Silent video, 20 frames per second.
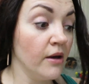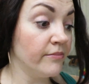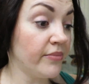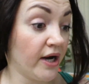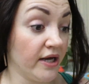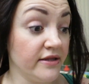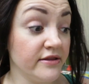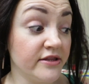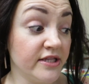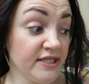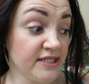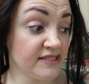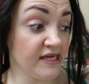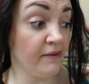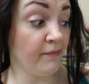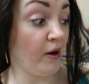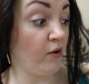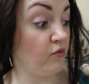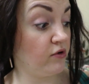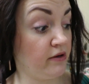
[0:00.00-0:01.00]
But this
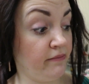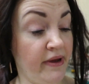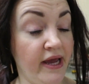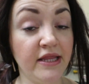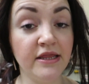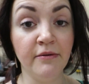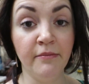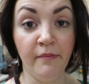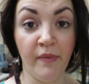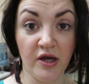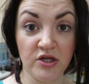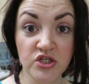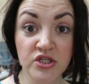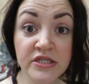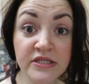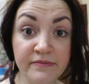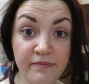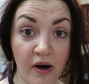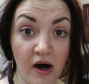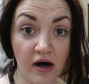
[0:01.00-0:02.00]
time I want to make them much
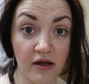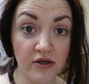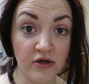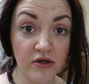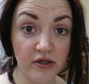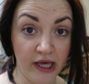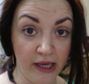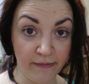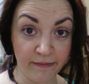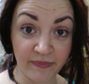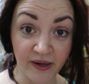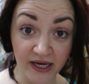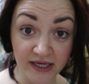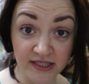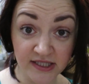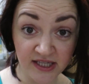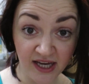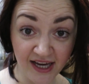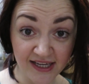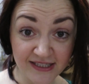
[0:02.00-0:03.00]
smaller, like
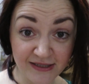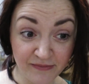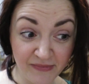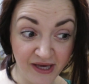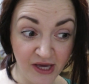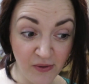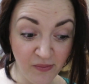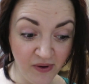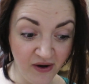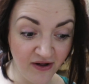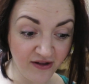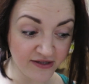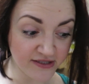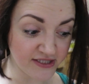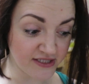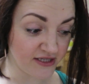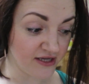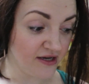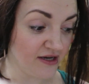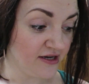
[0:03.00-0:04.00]
bite-sized
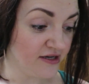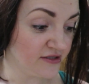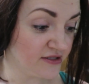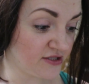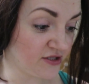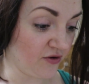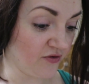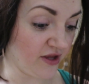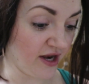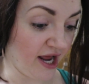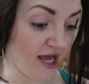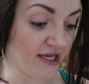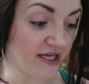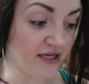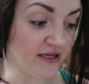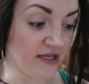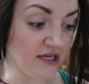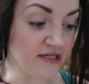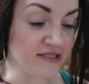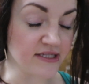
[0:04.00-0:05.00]
meatballs, so that I
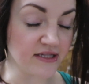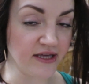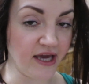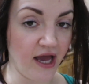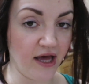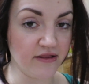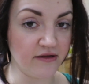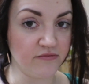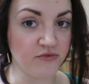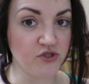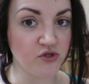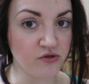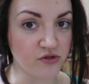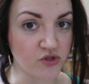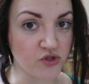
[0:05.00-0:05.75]
can easily add them to